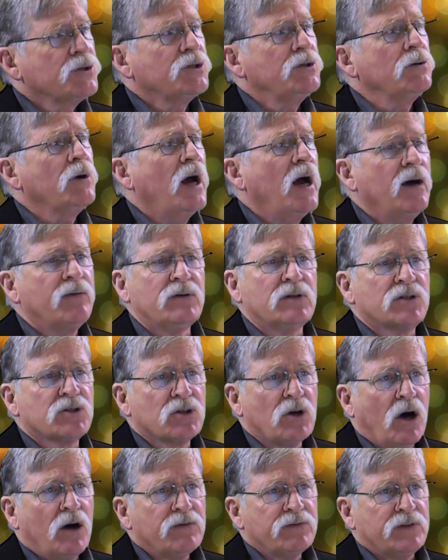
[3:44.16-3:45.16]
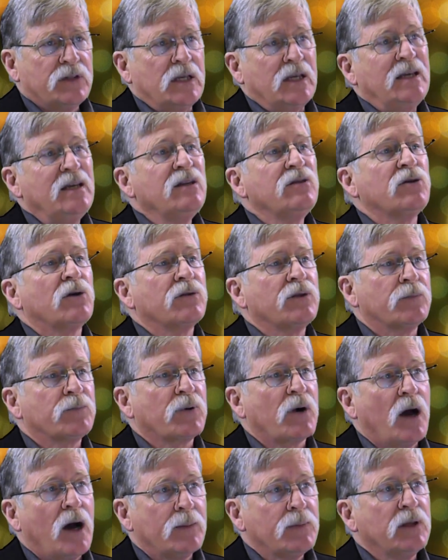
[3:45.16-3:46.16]
still haven't solved either the
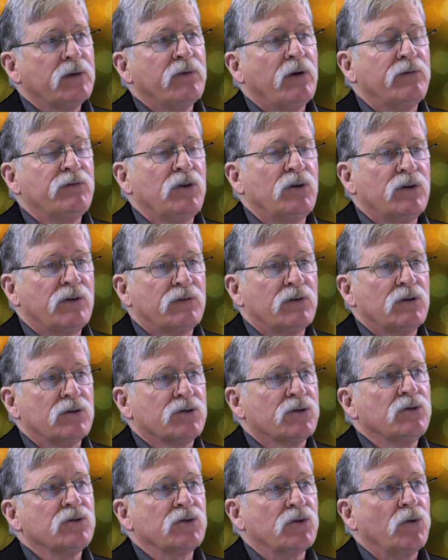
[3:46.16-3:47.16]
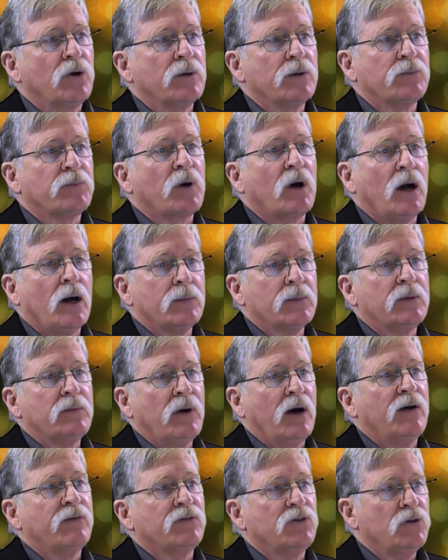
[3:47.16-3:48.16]
problem of universals or the problem
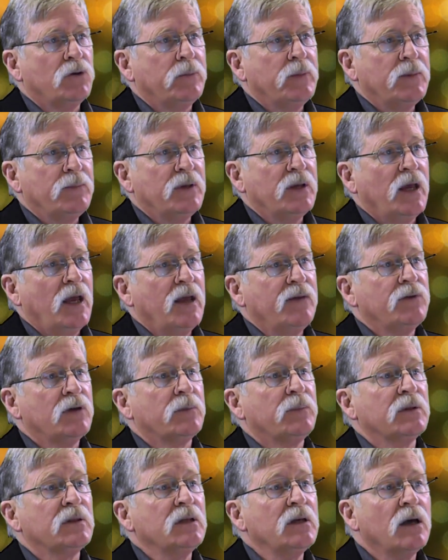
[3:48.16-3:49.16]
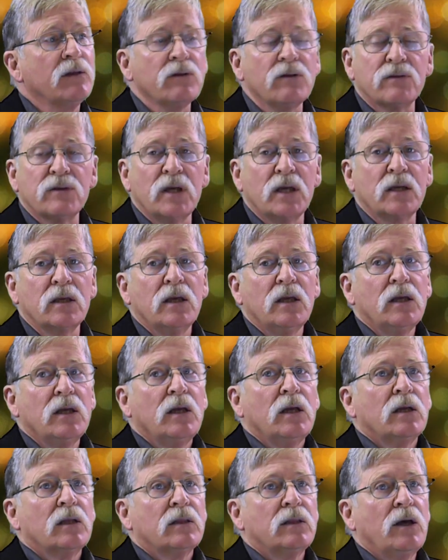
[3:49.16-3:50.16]
of human behavior. But the other thing
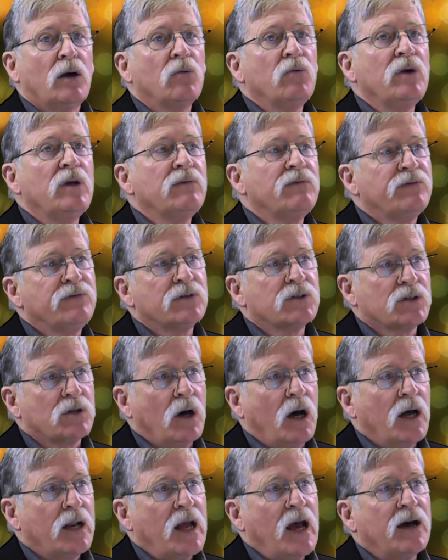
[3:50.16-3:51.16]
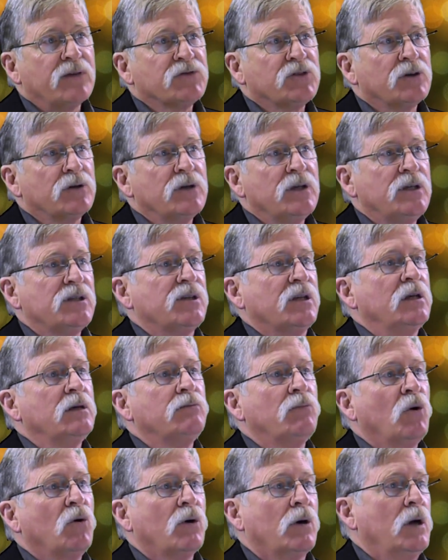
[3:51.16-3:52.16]
that we've sought after is
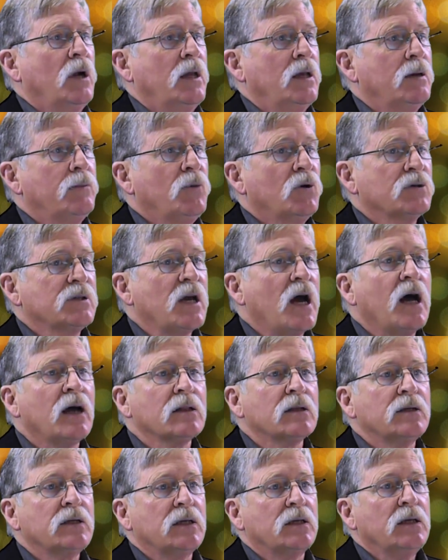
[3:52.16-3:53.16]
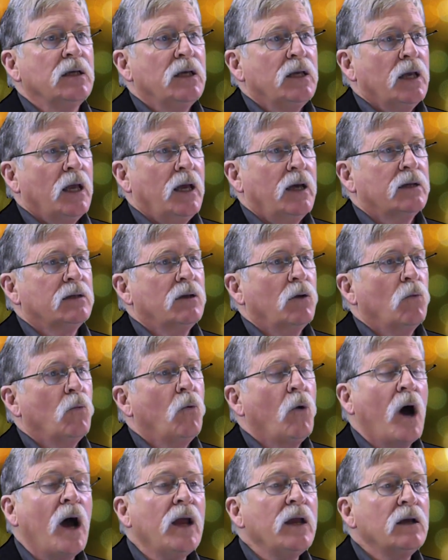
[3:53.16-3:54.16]
immortality. And
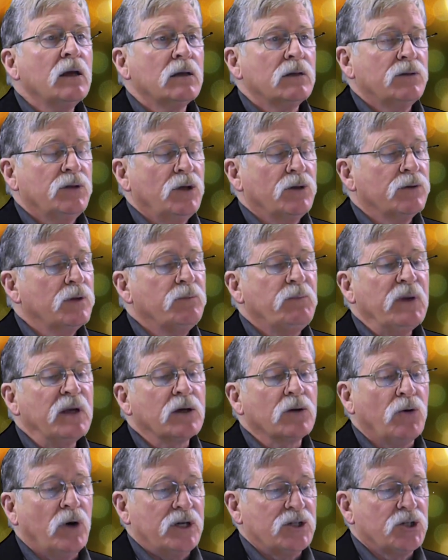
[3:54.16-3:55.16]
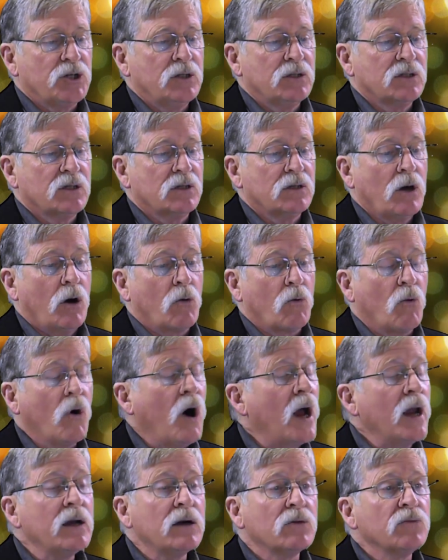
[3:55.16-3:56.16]
why, the big questions are,
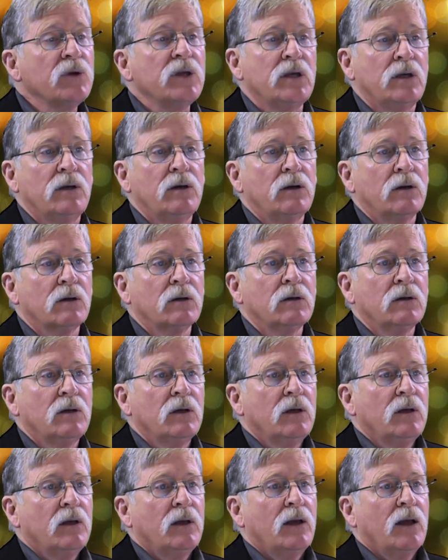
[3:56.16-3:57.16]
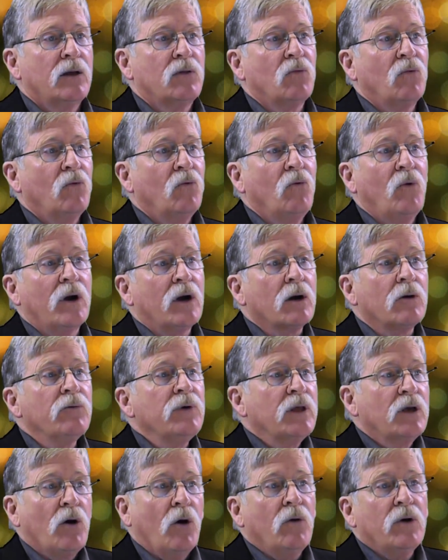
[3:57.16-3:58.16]
why are we here? And where are
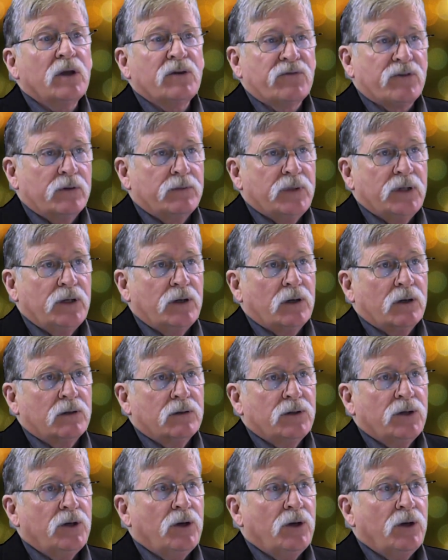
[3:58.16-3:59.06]
we going from here?